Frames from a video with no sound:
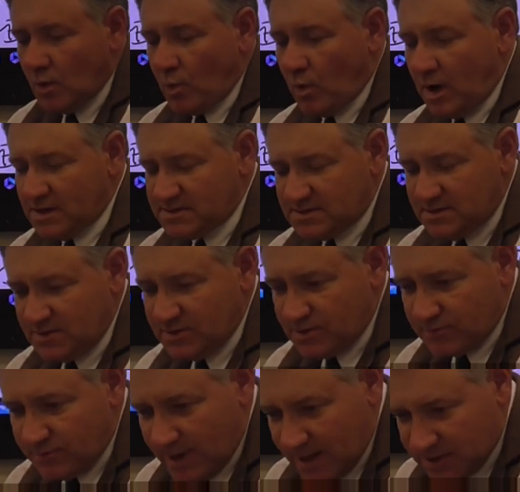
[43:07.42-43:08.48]
What's the
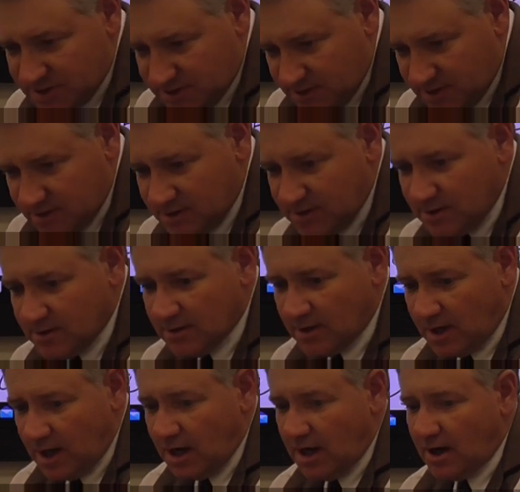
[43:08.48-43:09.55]
direction
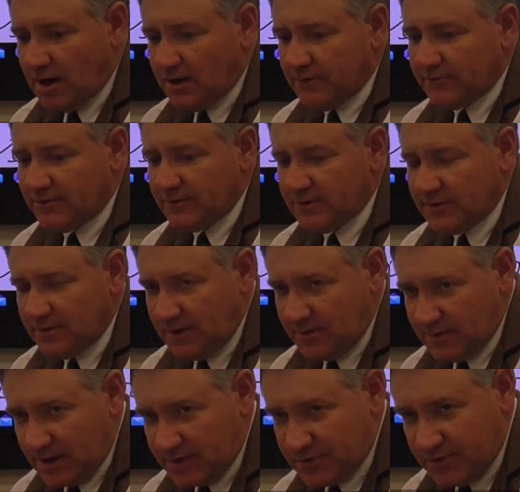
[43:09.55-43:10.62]
of the
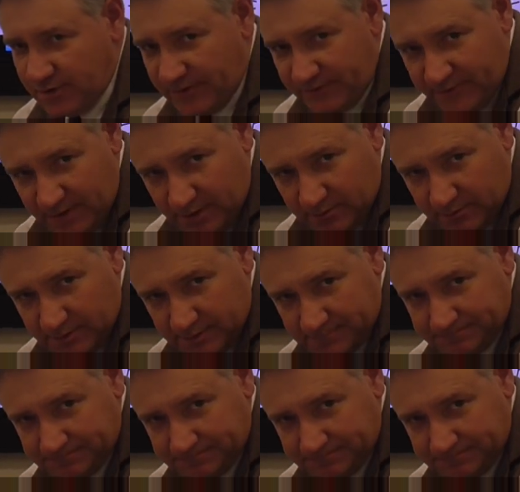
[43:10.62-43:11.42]
electric field?